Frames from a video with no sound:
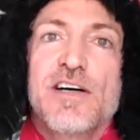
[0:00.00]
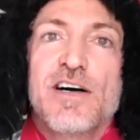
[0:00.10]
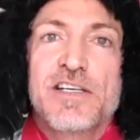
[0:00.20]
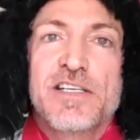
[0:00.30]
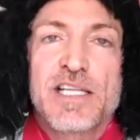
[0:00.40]

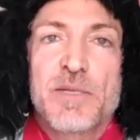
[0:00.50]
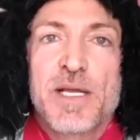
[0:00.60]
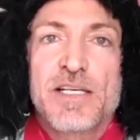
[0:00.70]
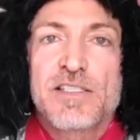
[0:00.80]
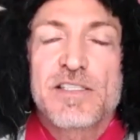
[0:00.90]
on a daily
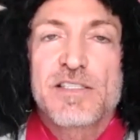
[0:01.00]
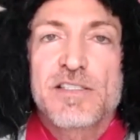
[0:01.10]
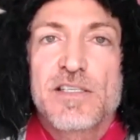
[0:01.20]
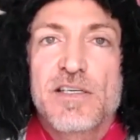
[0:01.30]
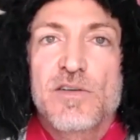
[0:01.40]

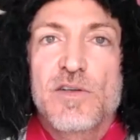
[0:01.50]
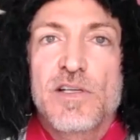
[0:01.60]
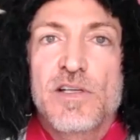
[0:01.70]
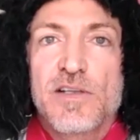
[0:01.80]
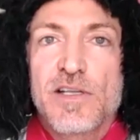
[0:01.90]
basis
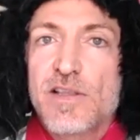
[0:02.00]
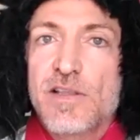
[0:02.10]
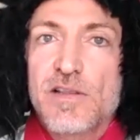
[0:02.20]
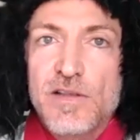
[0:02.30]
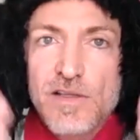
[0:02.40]
in,
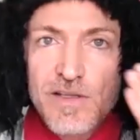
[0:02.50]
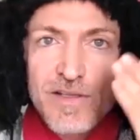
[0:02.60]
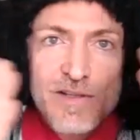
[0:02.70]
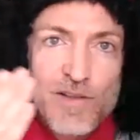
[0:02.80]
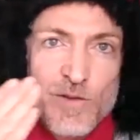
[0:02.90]
in
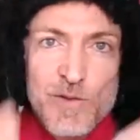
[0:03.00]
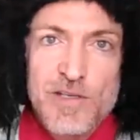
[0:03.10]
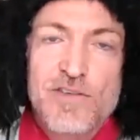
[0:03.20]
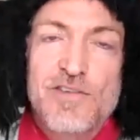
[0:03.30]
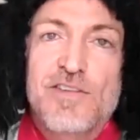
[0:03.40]
through
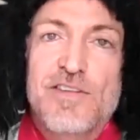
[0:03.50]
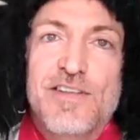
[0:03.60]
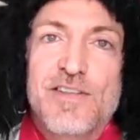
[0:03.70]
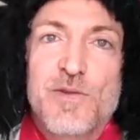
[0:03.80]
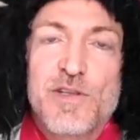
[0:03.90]
these
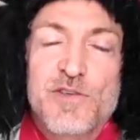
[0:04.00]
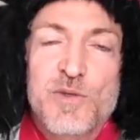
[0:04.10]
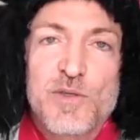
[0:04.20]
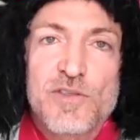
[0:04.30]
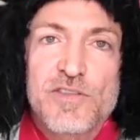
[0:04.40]
through these
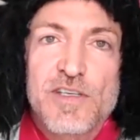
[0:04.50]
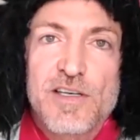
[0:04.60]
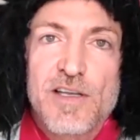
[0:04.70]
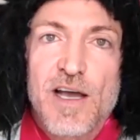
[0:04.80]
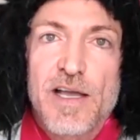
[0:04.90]
tools,
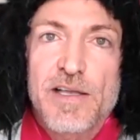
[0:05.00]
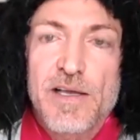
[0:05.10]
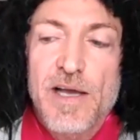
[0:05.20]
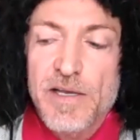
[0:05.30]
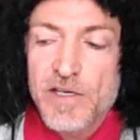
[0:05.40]
and I,
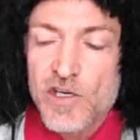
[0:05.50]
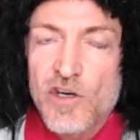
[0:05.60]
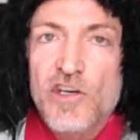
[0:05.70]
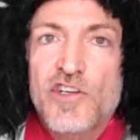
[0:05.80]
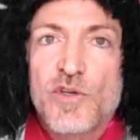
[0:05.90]
I
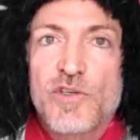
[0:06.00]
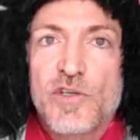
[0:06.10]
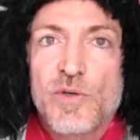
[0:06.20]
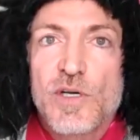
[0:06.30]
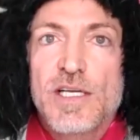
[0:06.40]
encourage you
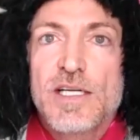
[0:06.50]
to